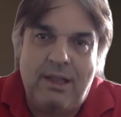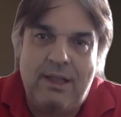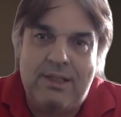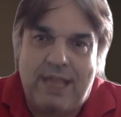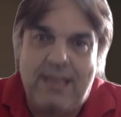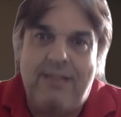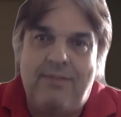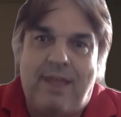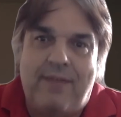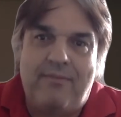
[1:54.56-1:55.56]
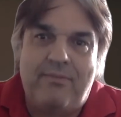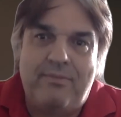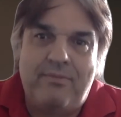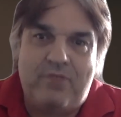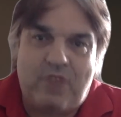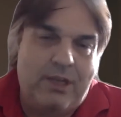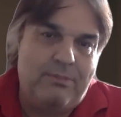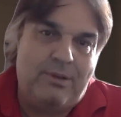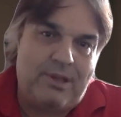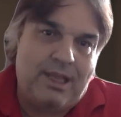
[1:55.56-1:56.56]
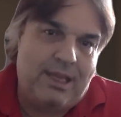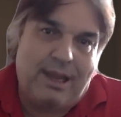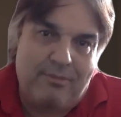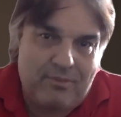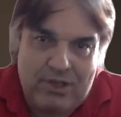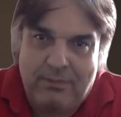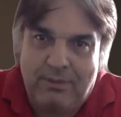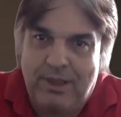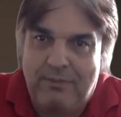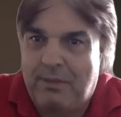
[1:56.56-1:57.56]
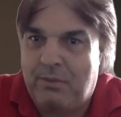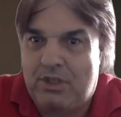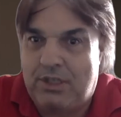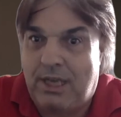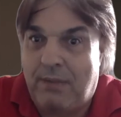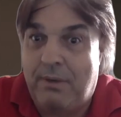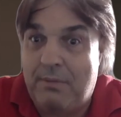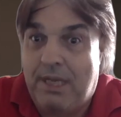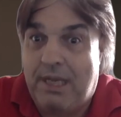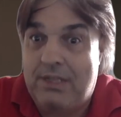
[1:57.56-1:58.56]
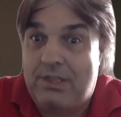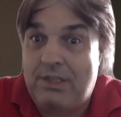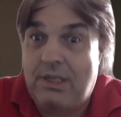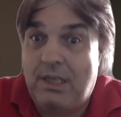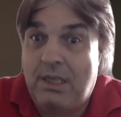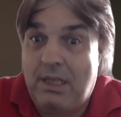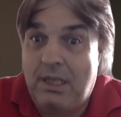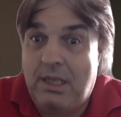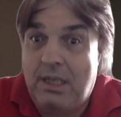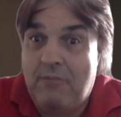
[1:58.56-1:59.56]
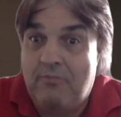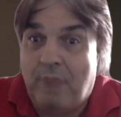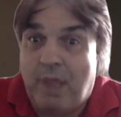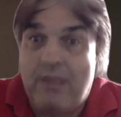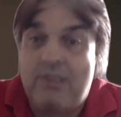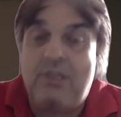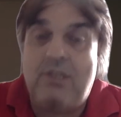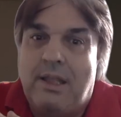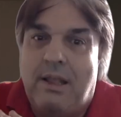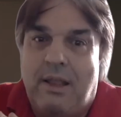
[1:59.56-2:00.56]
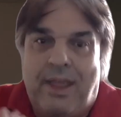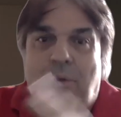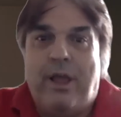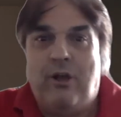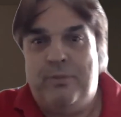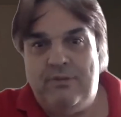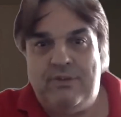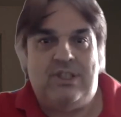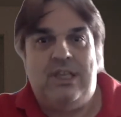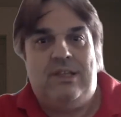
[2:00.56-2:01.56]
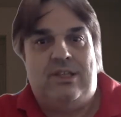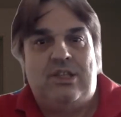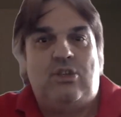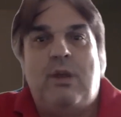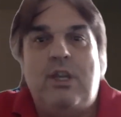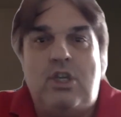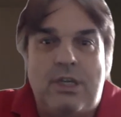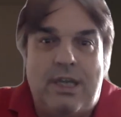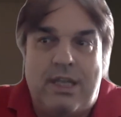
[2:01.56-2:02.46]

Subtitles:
Take that time to think, and that time to think maybe just a couple of minutes, but that will help you to see the situation as a